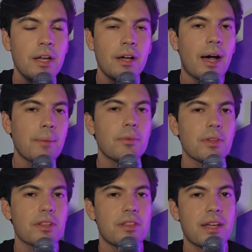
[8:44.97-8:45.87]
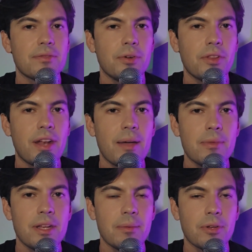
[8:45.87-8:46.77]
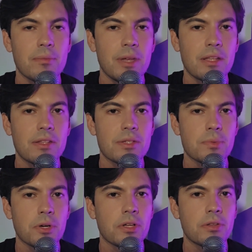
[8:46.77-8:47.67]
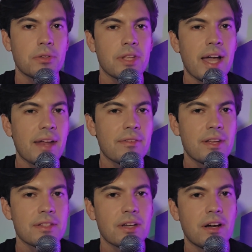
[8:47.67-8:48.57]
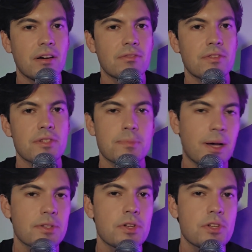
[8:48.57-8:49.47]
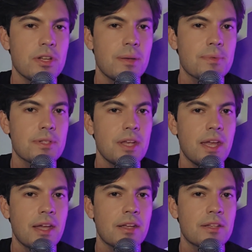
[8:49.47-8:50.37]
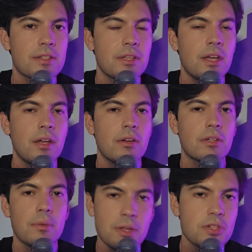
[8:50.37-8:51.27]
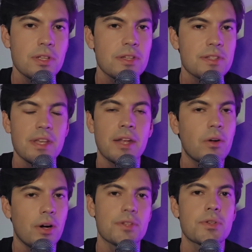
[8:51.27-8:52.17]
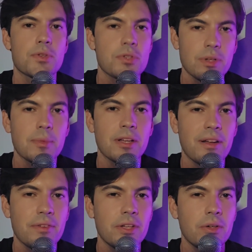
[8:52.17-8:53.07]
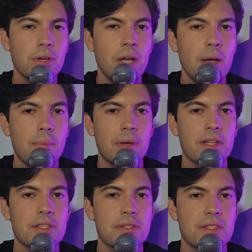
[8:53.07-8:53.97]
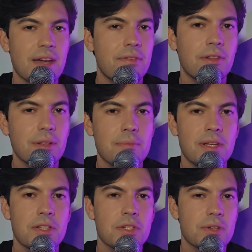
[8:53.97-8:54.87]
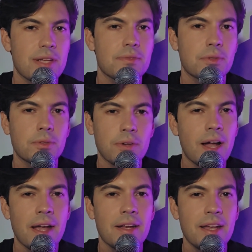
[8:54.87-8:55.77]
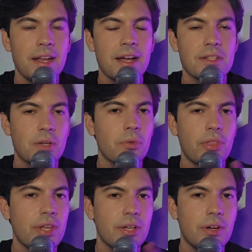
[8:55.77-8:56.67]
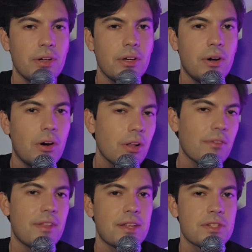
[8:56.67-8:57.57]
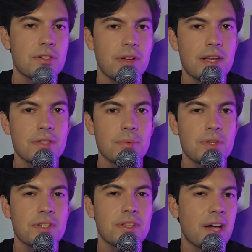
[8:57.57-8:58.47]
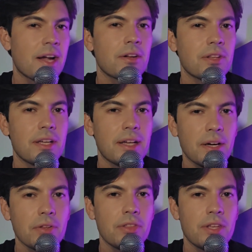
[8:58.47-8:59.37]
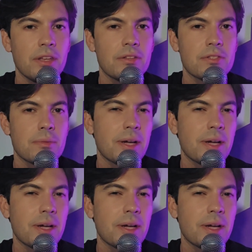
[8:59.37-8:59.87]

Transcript: I'm really thankful that I've been able to make this work through the advent of sponsorships and commissions and also streaming revenue, but it's definitely been a stressful ride, and I don't think all of that stress was entirely healthy to my